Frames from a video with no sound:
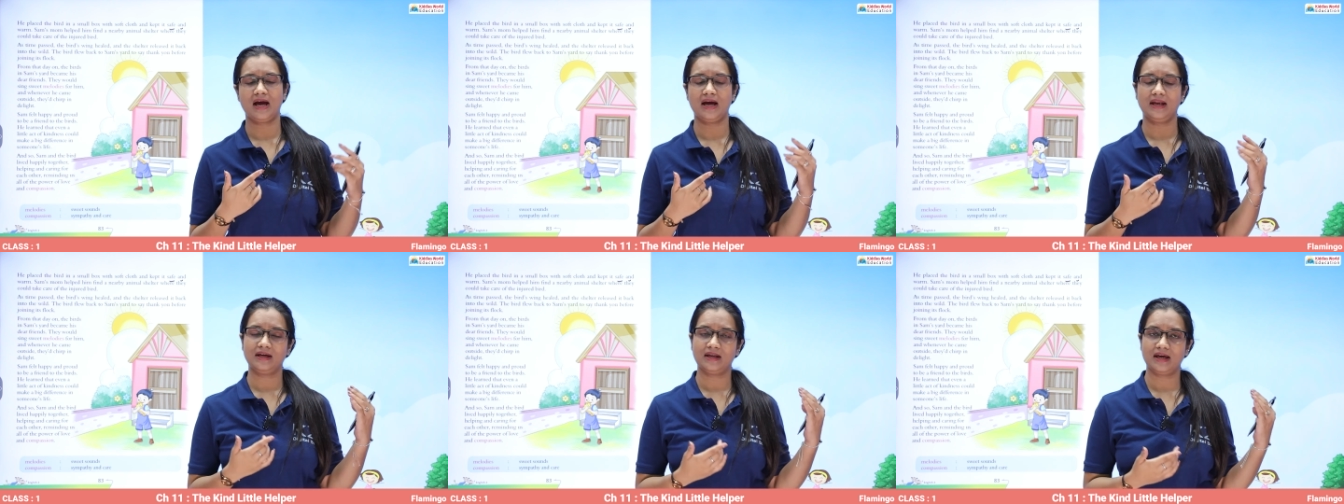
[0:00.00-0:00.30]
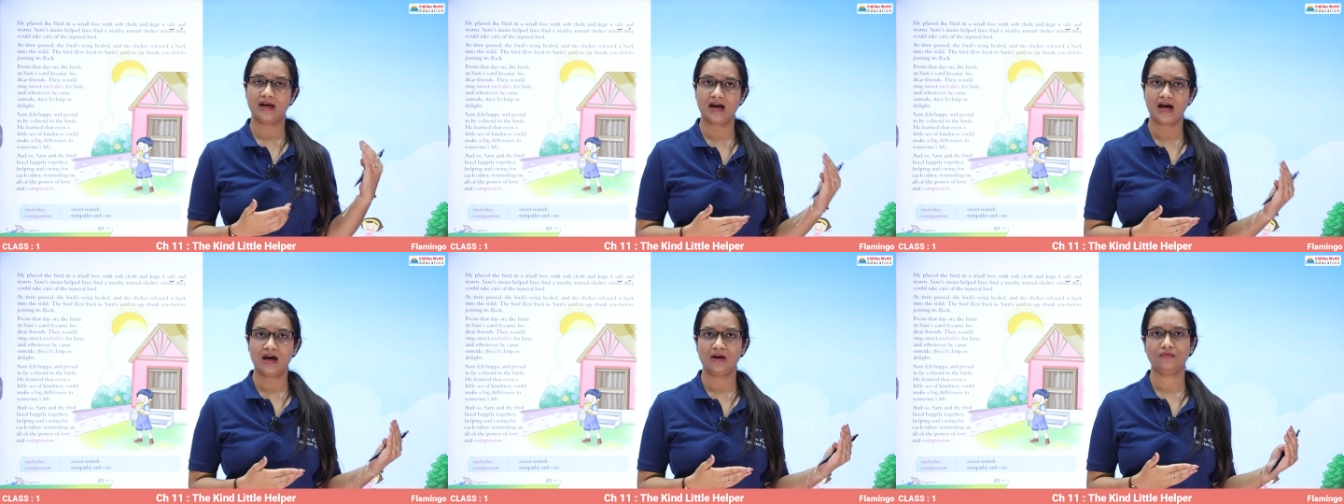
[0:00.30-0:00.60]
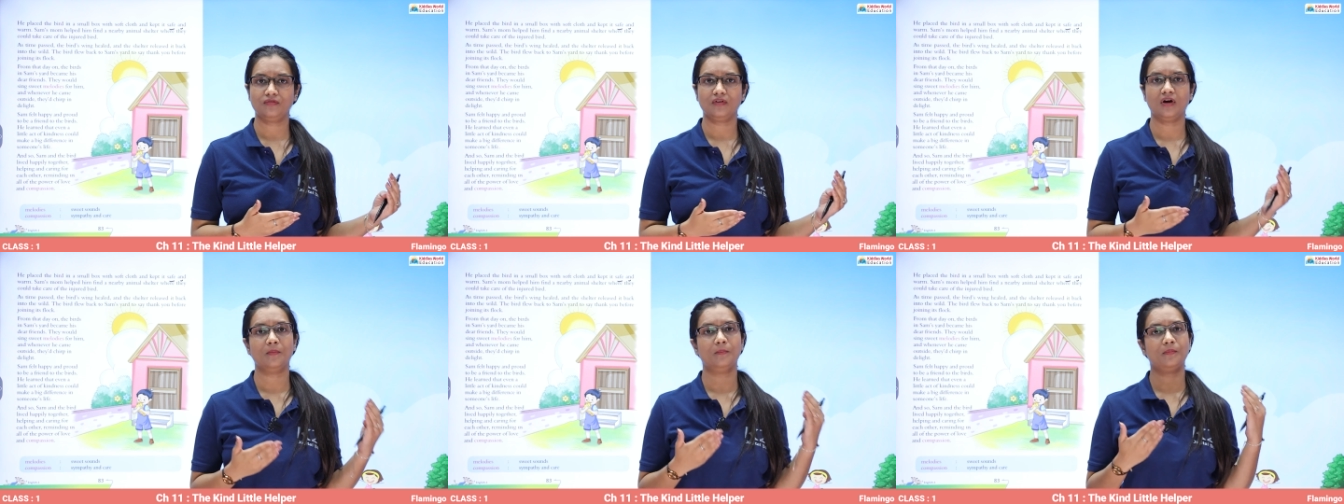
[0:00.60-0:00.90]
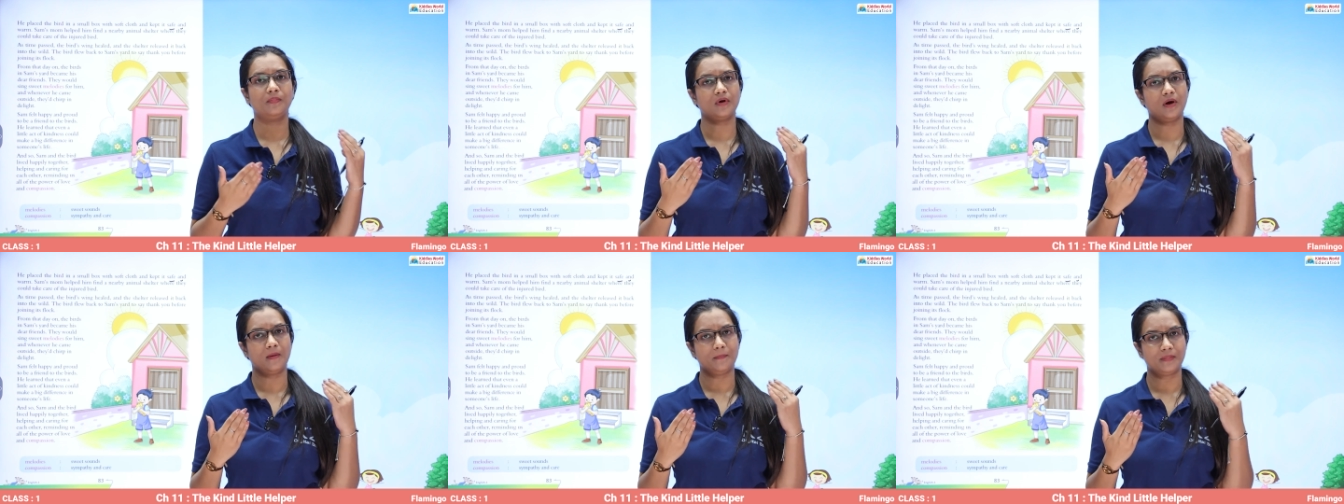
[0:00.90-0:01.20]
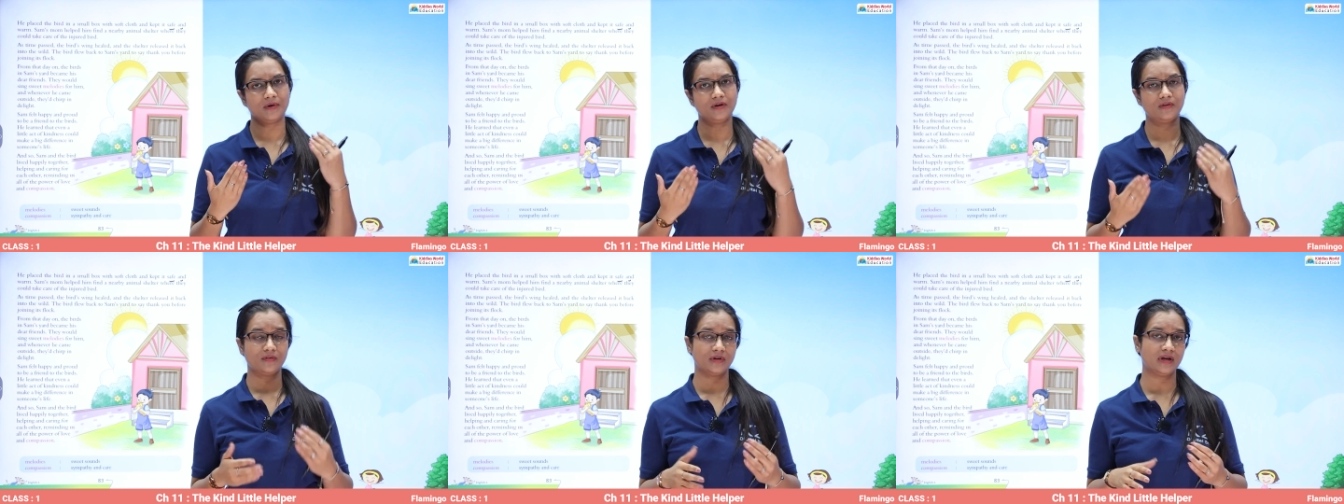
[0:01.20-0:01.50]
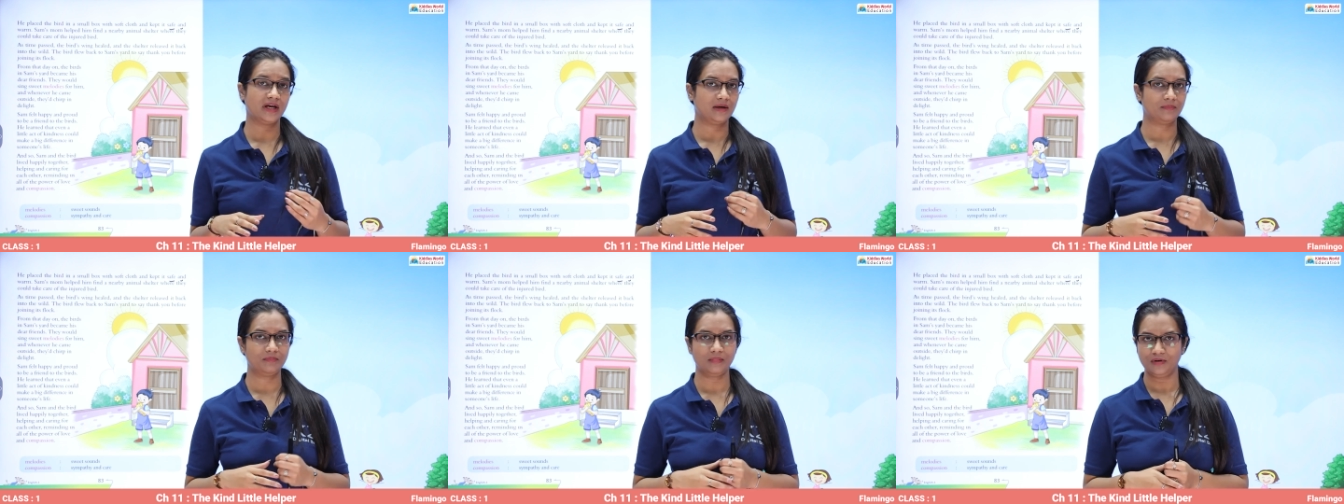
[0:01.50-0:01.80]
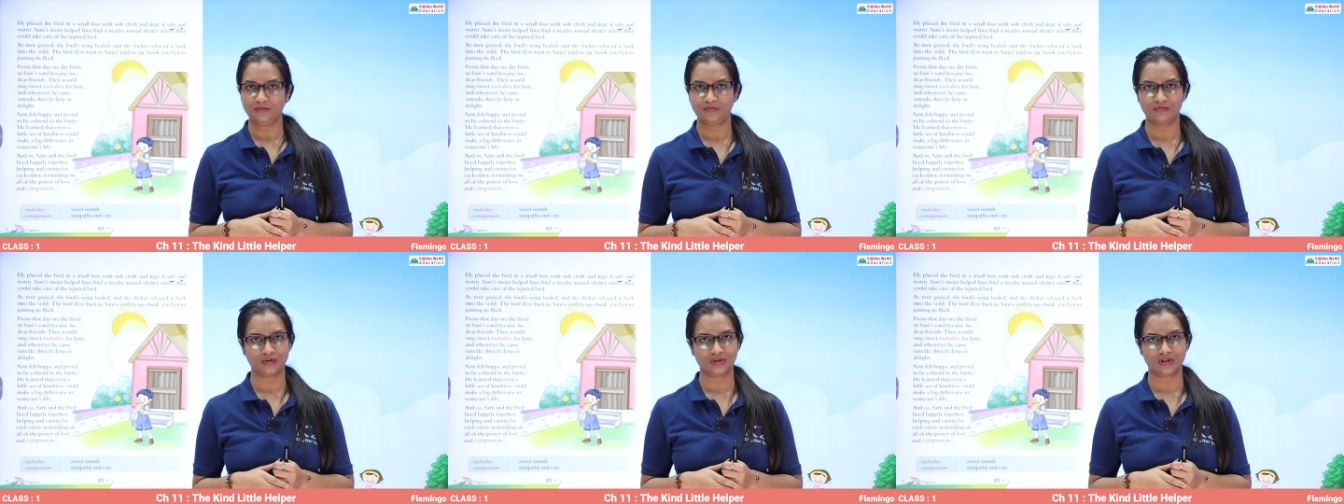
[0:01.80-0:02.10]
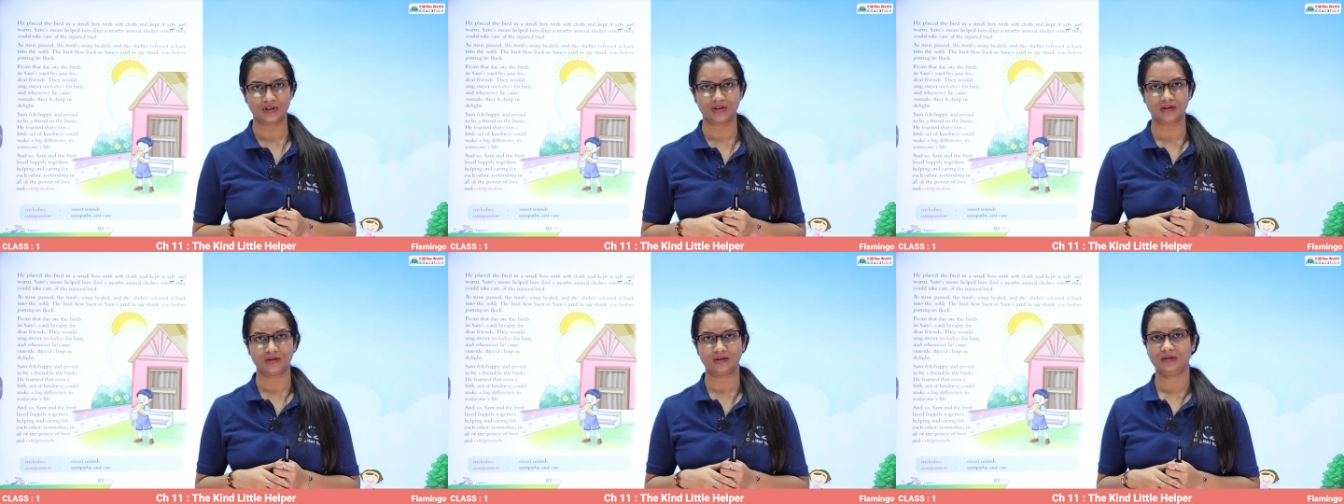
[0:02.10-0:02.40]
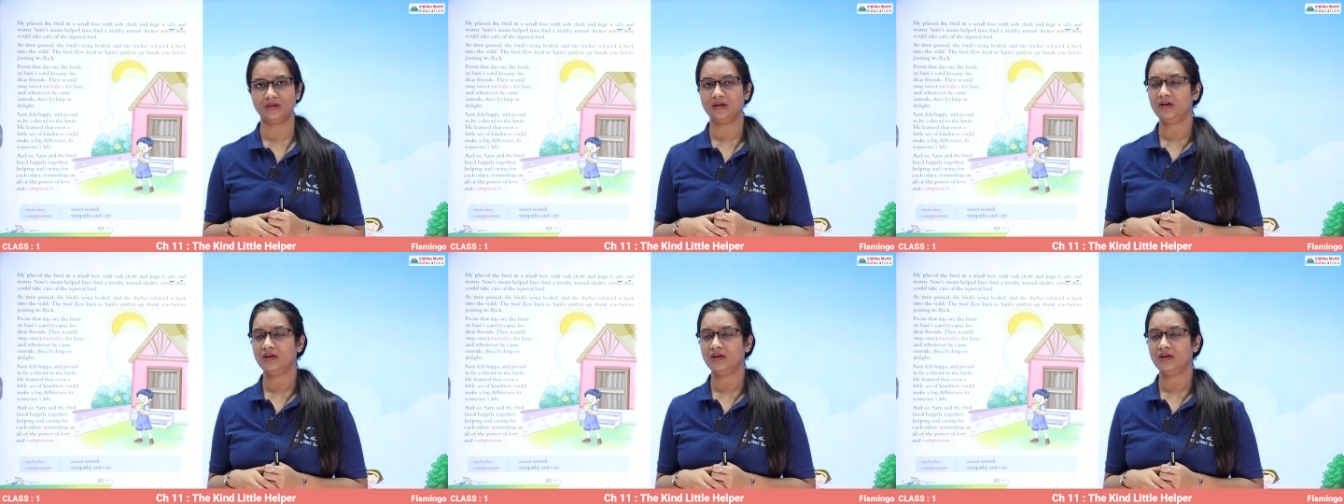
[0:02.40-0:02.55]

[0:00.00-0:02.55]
and have a proper treatment for the